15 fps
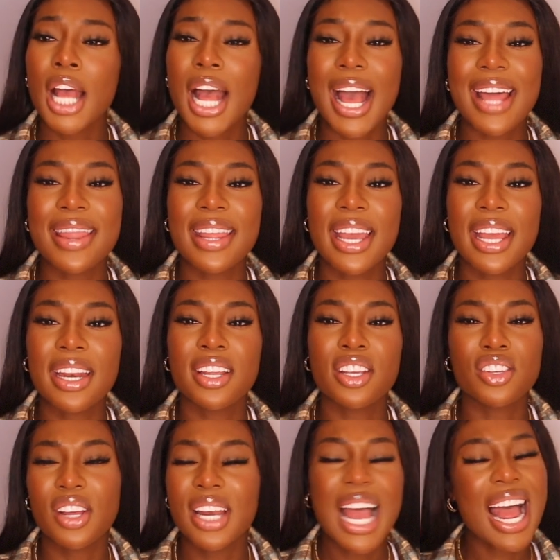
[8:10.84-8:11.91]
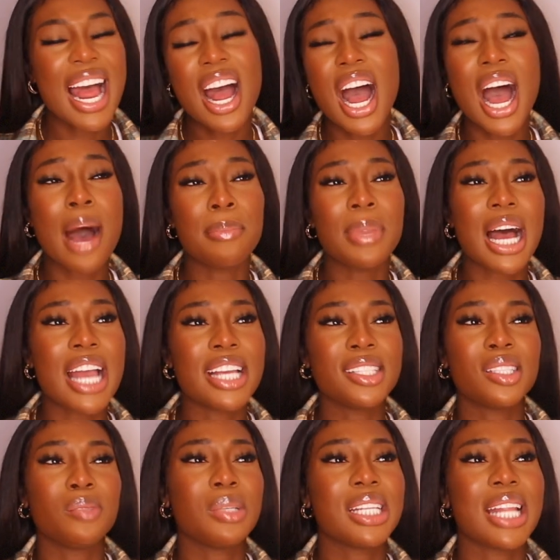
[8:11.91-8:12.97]
And then you're like, I
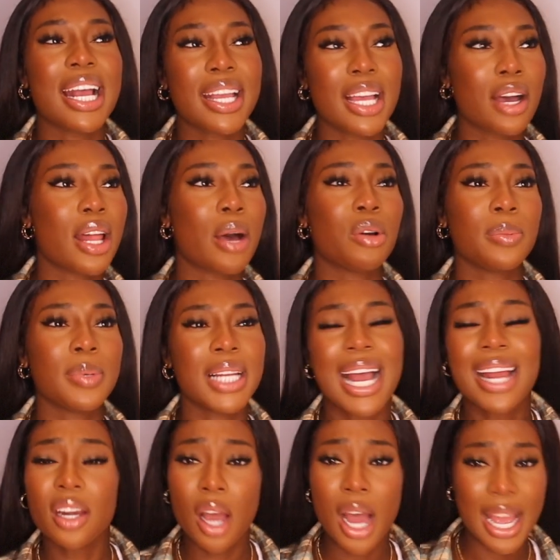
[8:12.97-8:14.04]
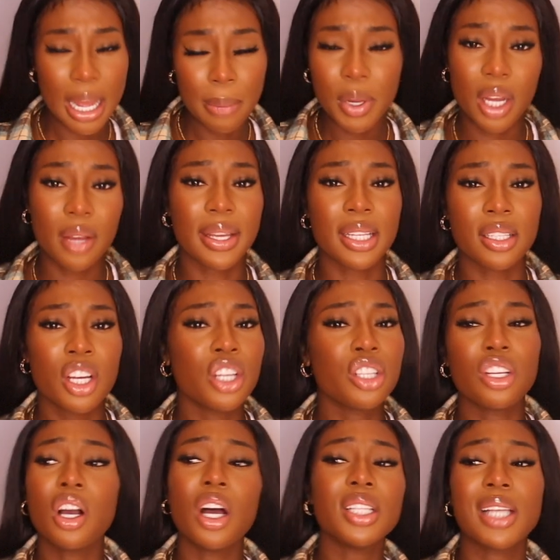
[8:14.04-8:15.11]
used to be that girl that would be like, no, I am going.
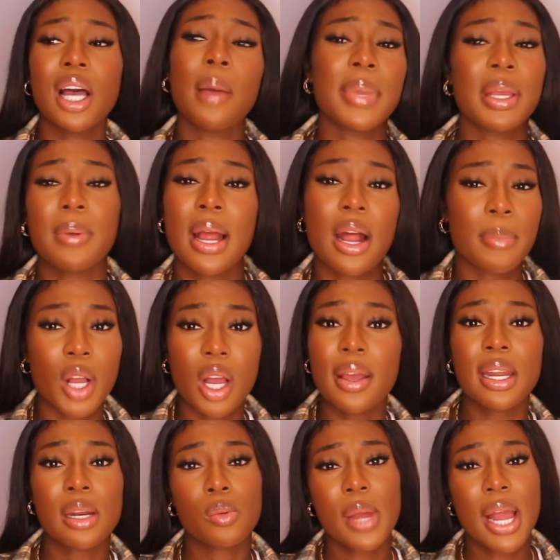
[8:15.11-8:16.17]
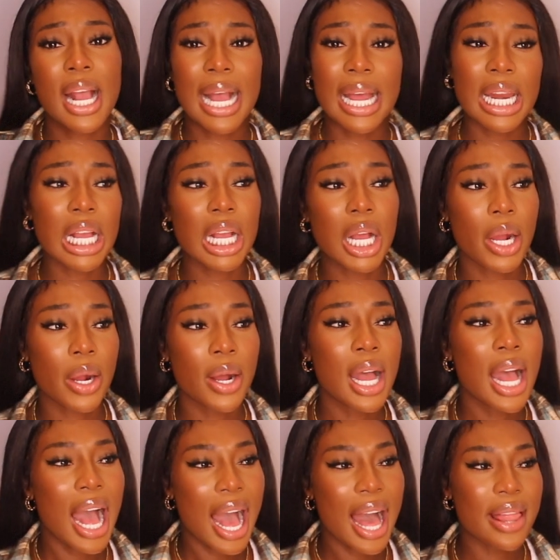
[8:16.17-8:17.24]
You can't tell me where I'm going or where I cannot go.
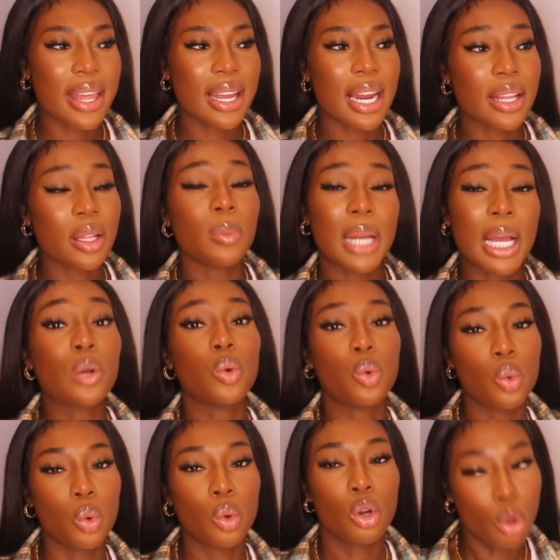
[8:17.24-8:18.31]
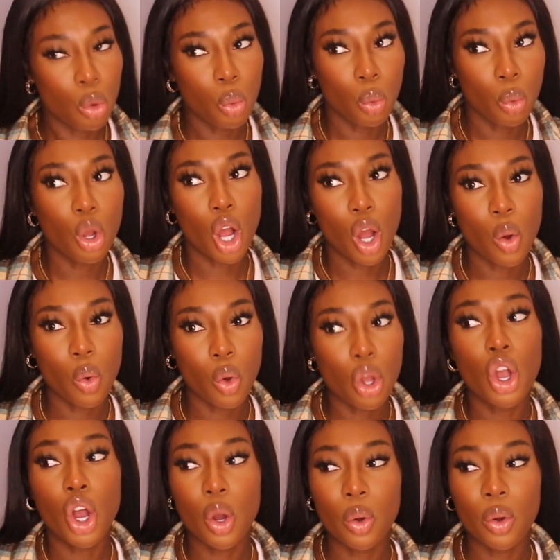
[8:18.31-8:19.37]
And then like they'll be like, cool,
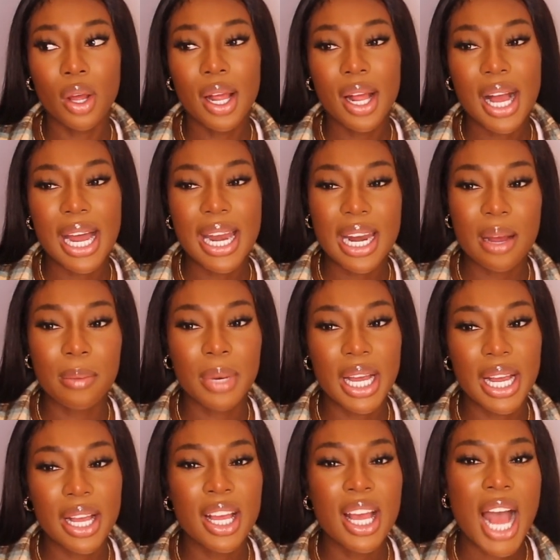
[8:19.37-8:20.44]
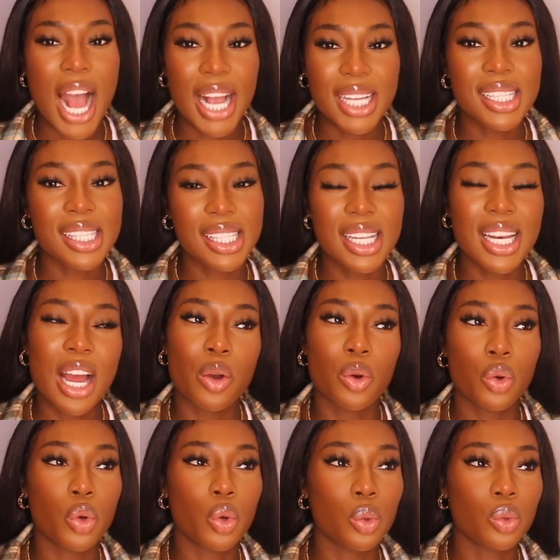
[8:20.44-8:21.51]
go. And I'm like, I can see that
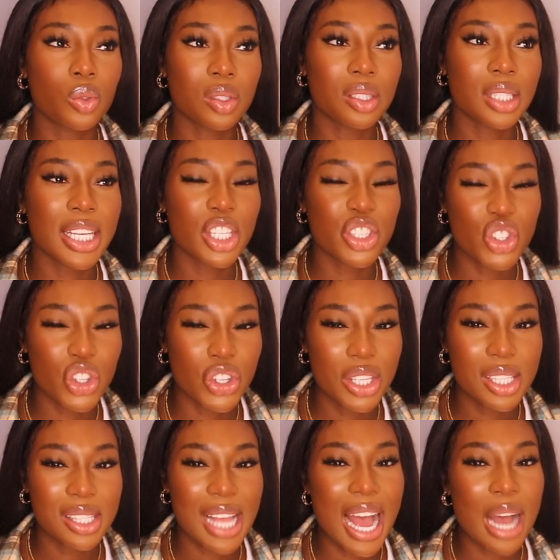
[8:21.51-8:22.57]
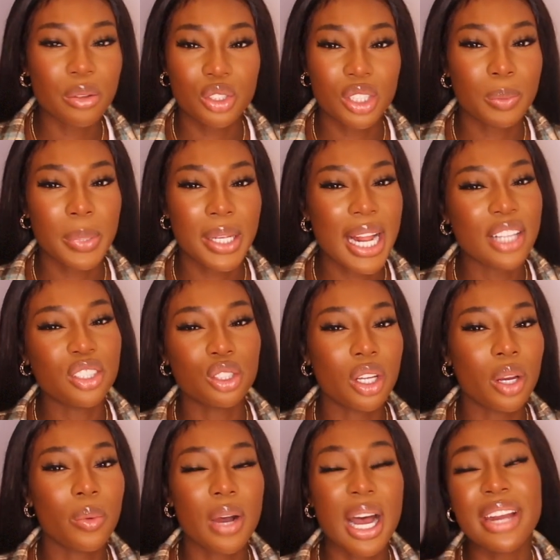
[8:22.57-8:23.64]
will cause issues that I'll just be like, you
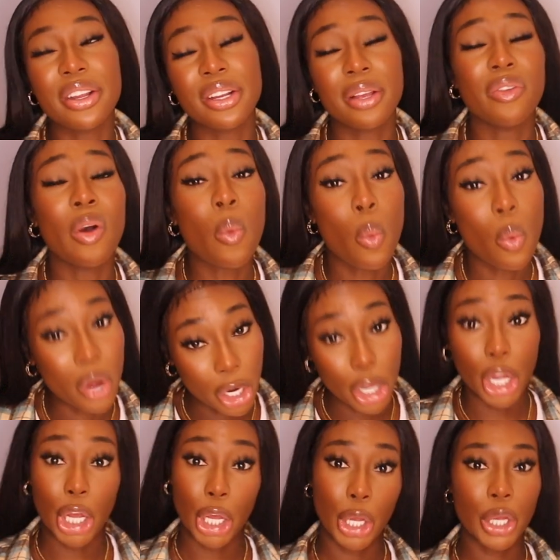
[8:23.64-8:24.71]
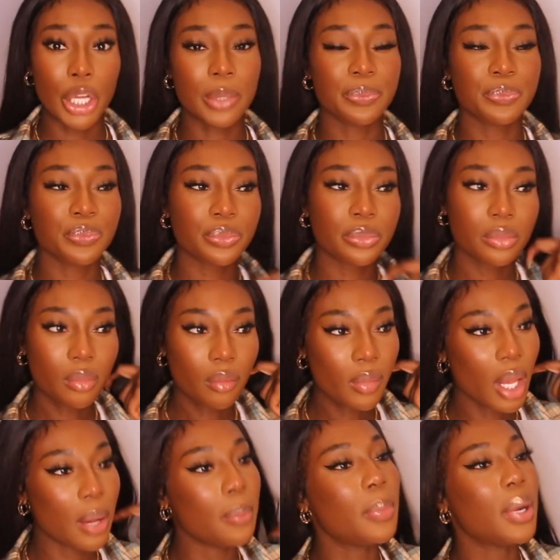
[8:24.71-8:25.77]
know what, I don't even want to go.
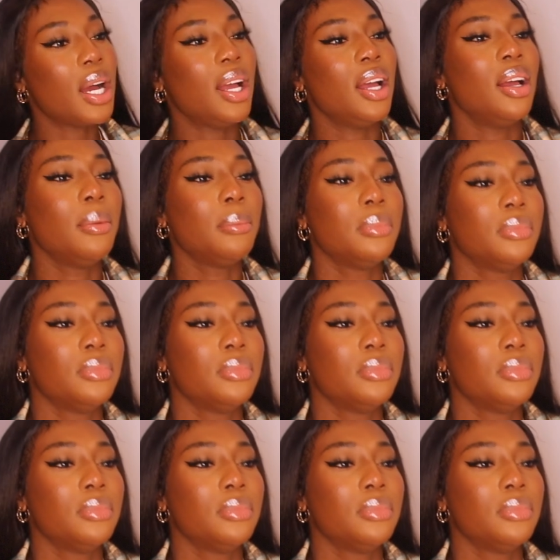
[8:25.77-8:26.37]
But